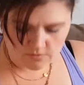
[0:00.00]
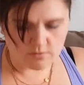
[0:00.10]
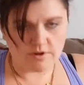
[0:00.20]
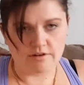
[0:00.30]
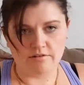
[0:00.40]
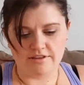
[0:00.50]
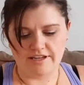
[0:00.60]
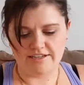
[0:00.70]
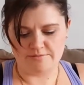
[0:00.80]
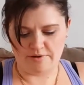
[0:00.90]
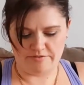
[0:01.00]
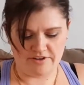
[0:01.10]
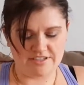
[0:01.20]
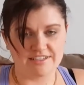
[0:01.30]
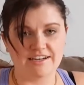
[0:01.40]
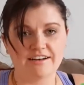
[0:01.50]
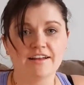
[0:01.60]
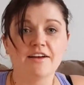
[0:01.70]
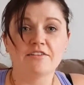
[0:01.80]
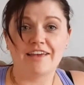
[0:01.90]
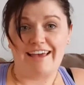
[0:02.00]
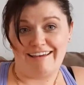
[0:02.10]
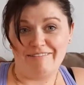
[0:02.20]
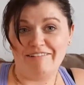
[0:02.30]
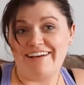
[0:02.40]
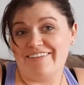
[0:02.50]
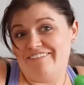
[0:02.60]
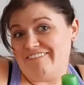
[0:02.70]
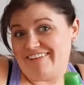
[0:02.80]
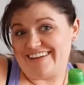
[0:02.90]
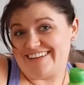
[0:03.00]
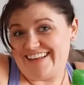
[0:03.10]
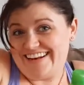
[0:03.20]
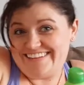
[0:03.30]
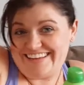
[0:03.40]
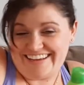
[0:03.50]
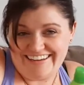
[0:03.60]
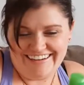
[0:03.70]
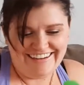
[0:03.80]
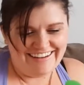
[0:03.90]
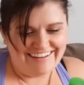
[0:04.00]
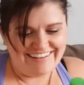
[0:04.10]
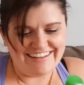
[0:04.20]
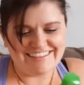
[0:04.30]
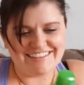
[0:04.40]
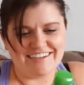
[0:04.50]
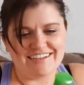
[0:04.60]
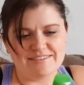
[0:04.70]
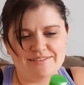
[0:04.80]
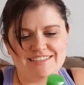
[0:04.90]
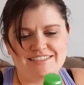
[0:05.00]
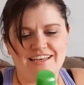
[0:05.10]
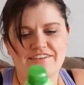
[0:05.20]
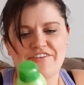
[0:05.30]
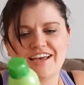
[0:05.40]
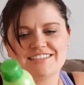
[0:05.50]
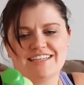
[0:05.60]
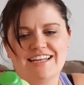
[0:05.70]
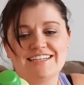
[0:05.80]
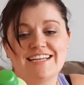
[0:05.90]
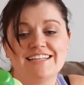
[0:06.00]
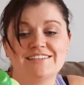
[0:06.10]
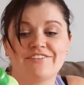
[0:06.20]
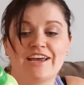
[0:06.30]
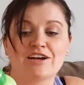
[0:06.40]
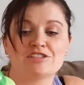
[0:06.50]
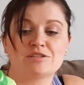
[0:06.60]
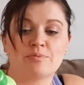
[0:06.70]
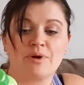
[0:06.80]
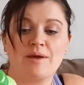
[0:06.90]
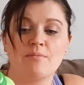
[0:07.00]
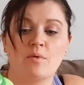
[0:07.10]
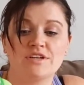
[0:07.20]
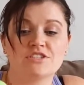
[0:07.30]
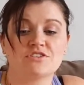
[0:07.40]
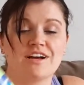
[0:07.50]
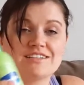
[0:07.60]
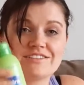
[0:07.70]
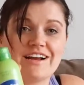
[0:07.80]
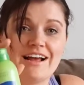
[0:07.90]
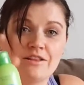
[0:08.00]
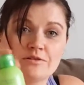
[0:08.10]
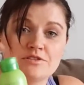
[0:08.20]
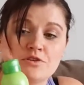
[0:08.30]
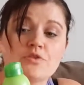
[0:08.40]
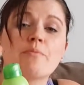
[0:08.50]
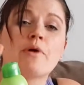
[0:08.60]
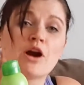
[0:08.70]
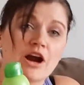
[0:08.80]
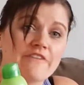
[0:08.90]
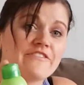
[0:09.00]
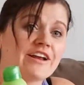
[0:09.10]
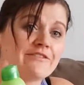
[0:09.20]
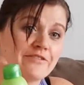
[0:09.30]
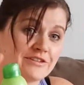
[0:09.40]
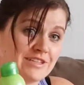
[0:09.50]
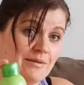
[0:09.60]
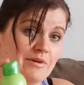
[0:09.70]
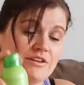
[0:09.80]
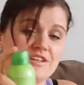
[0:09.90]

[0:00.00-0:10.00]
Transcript: Well, I don't know what that is, but I'm very excited. Okay, we'll get, we'll get to that in a second. This is awesome. This is a Vaseline Intensive Care Spray Moisturizer Aloe Soothe. Perfect for summer.